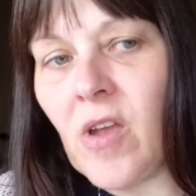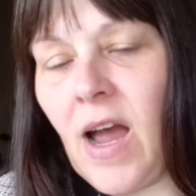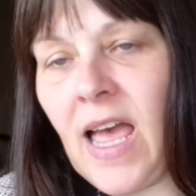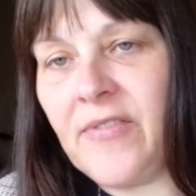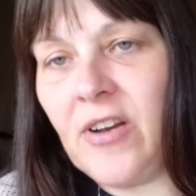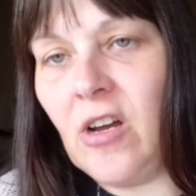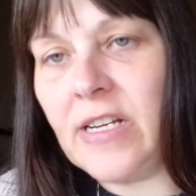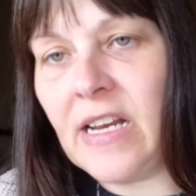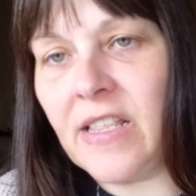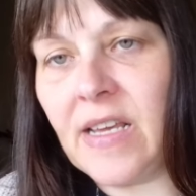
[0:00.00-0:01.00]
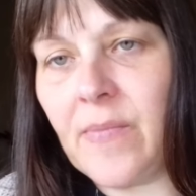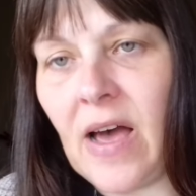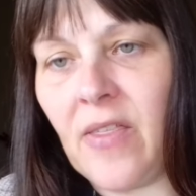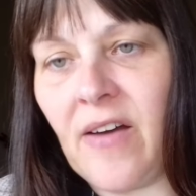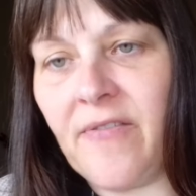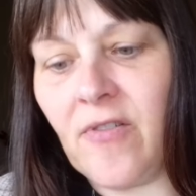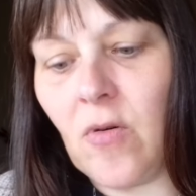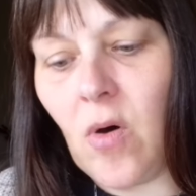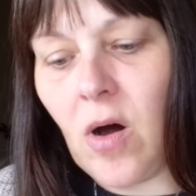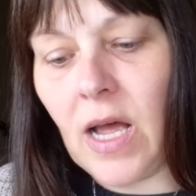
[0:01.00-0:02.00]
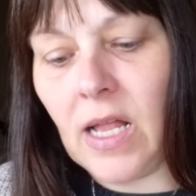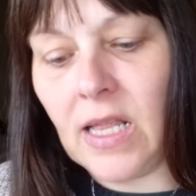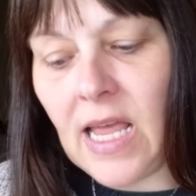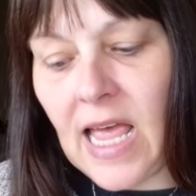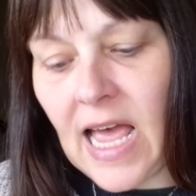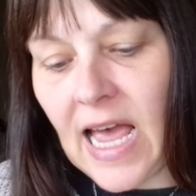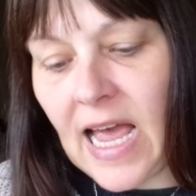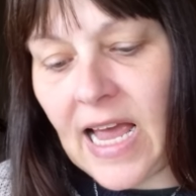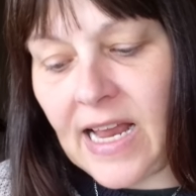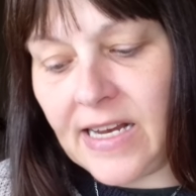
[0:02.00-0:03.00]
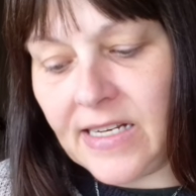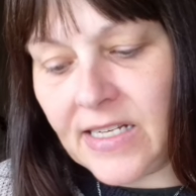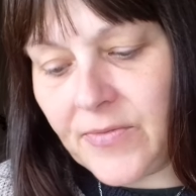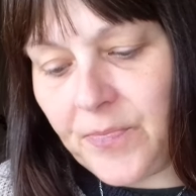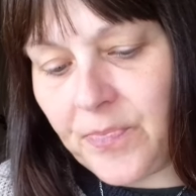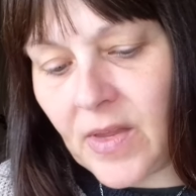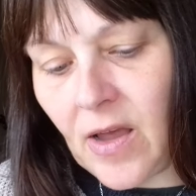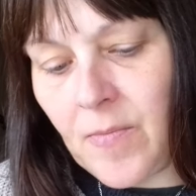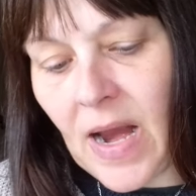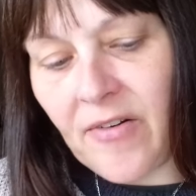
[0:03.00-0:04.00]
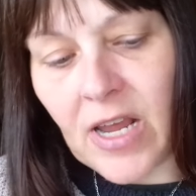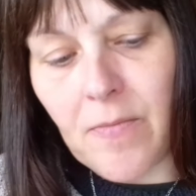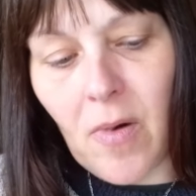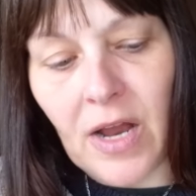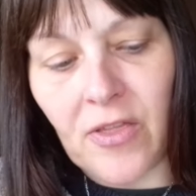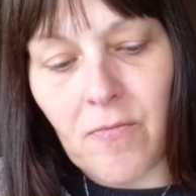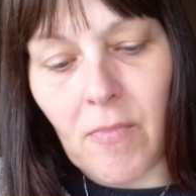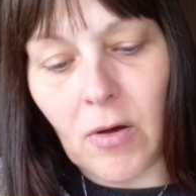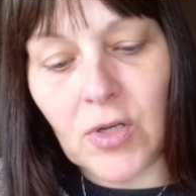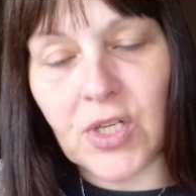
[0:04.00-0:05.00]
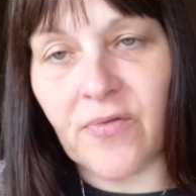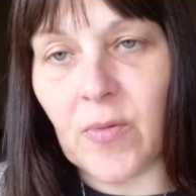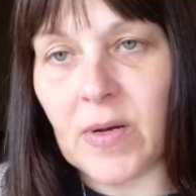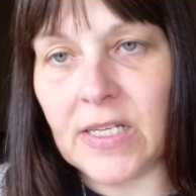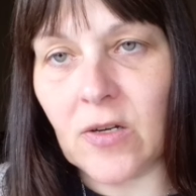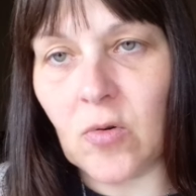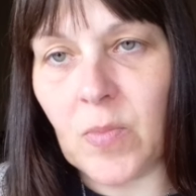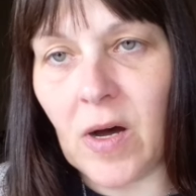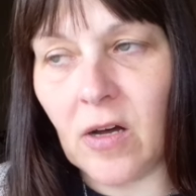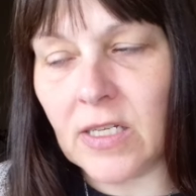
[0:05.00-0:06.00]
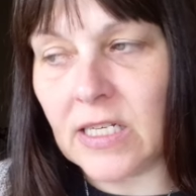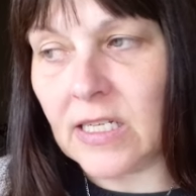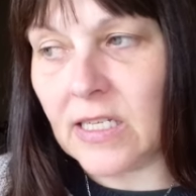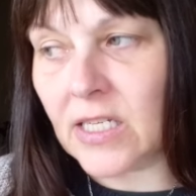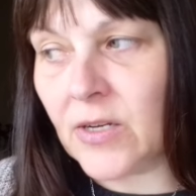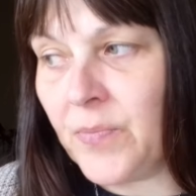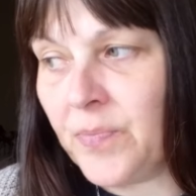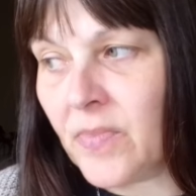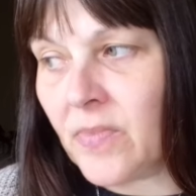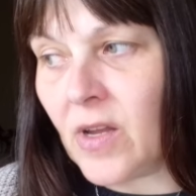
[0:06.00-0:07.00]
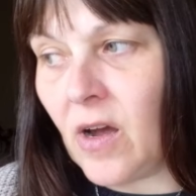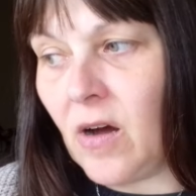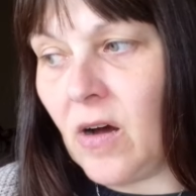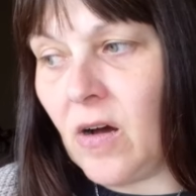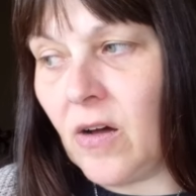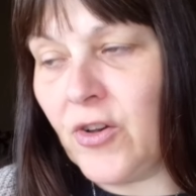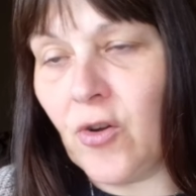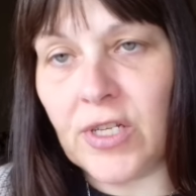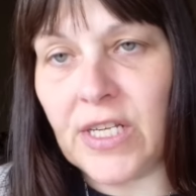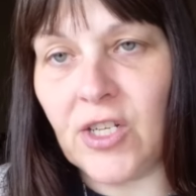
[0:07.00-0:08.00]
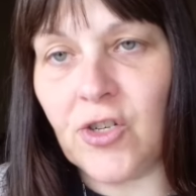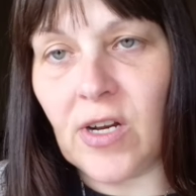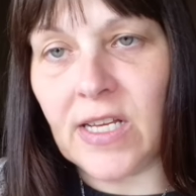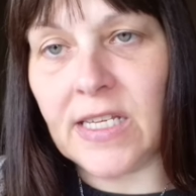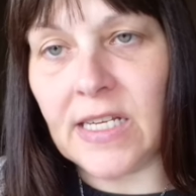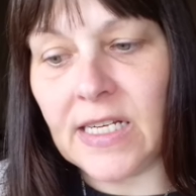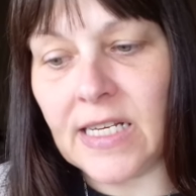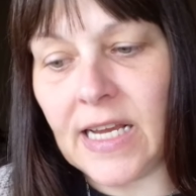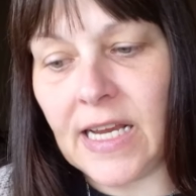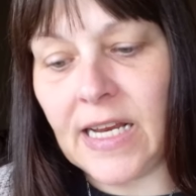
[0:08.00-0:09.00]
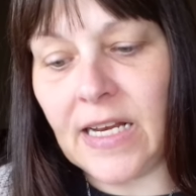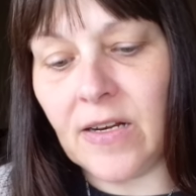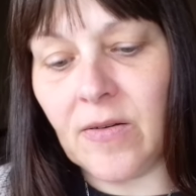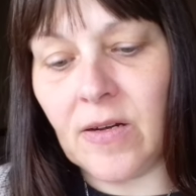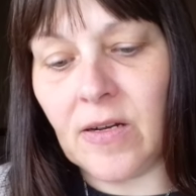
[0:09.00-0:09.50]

I haven't heard anything about that for a while, and bearing in mind that most of the political parties are not interested in